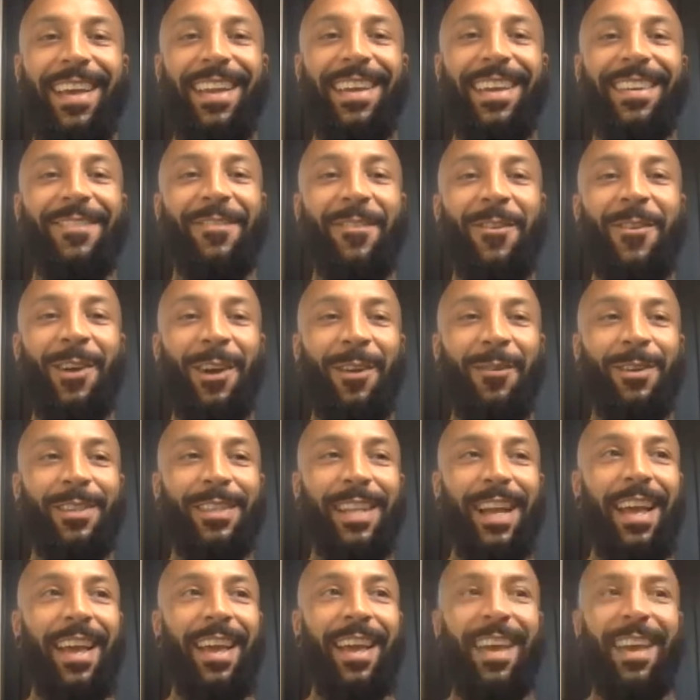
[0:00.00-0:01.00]
And Warnock was
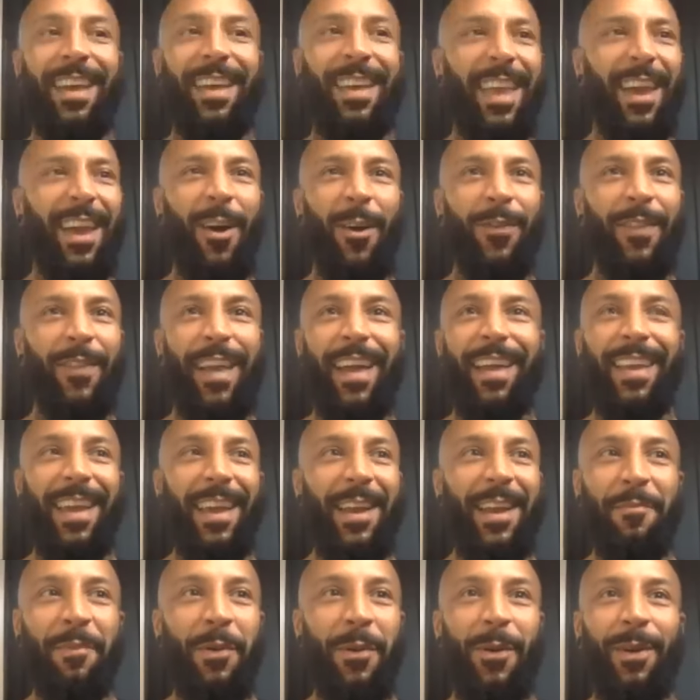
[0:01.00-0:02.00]
like, get on there, get
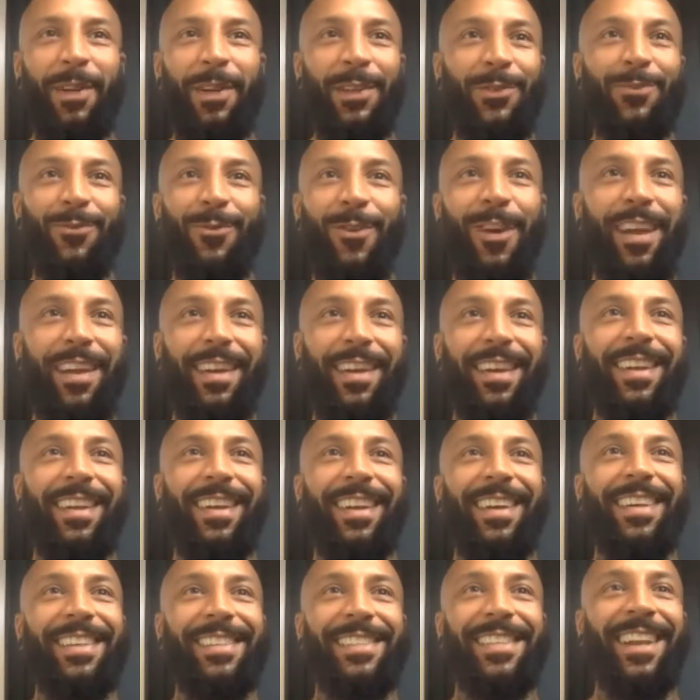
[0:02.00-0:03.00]
the ball, and just run
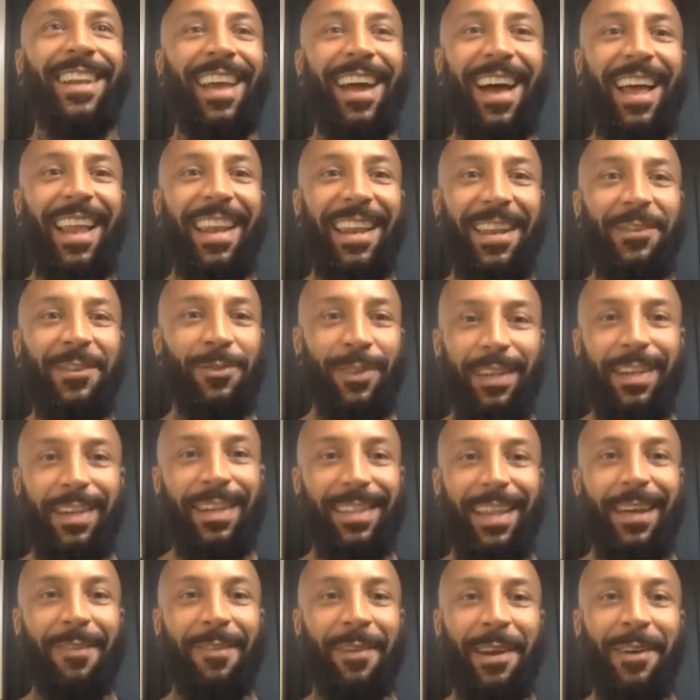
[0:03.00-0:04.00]
so like I literally
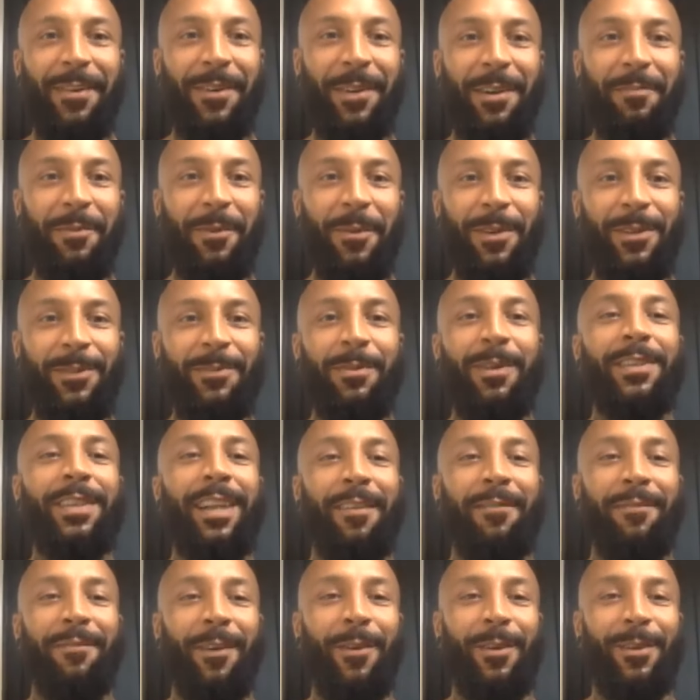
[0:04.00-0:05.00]
did that when I got the ball. It was almost
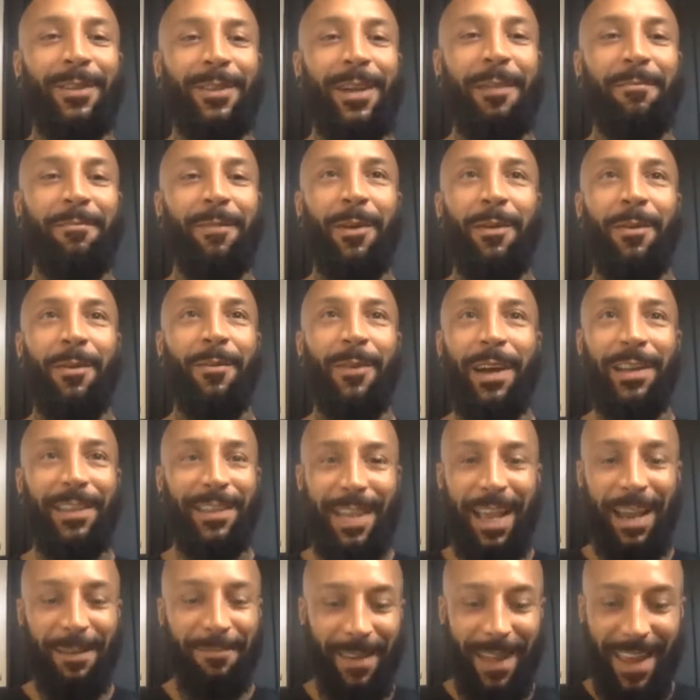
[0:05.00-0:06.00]
like Forrest Gump moment where I
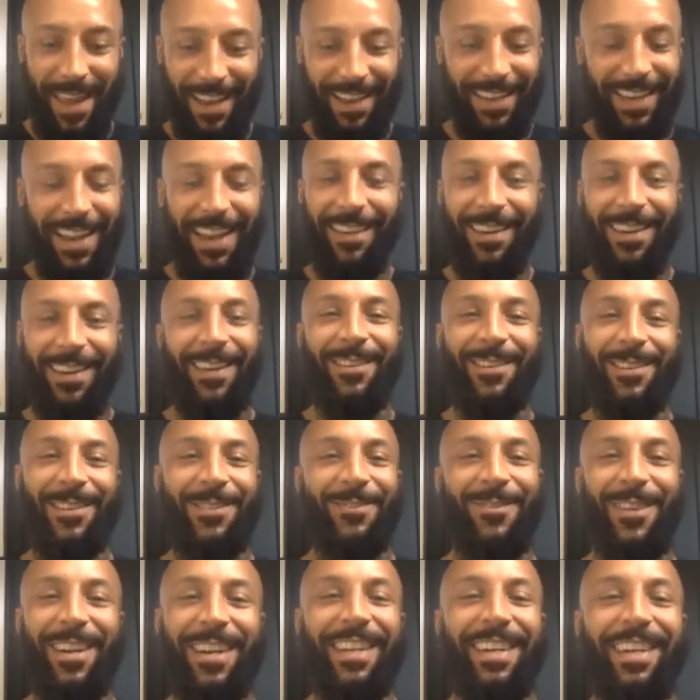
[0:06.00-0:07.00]
just had my head down and I was just
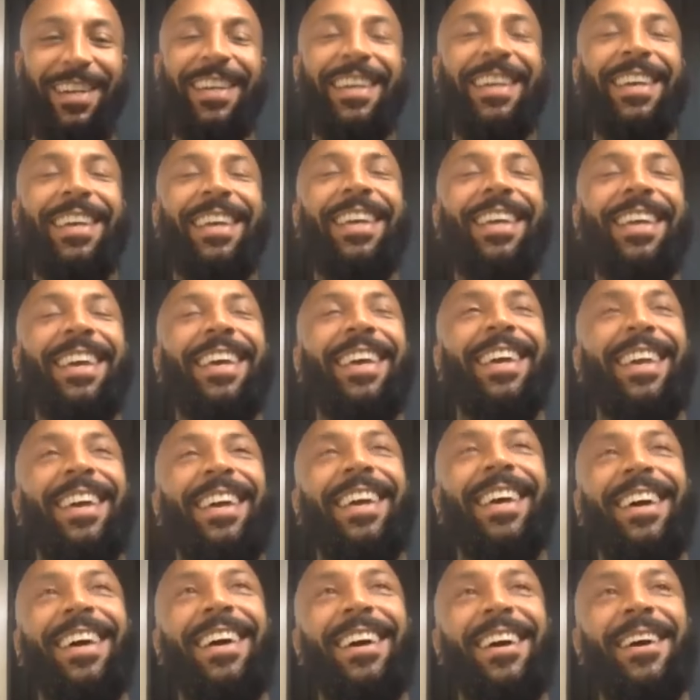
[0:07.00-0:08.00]
running.
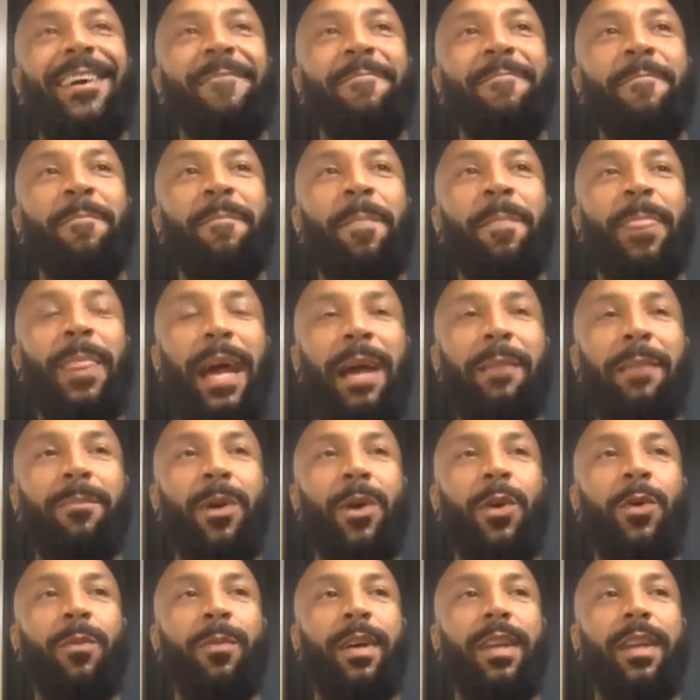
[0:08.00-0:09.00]
Um, that
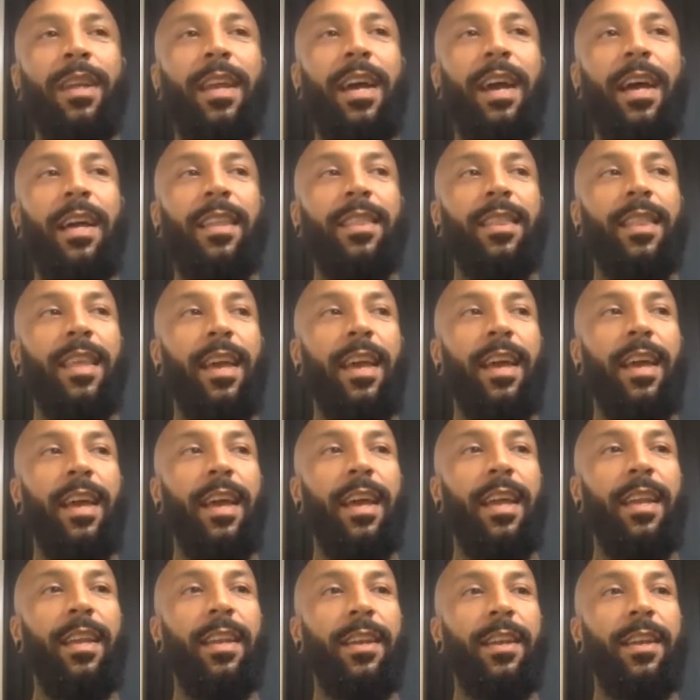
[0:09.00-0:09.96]
moment and so then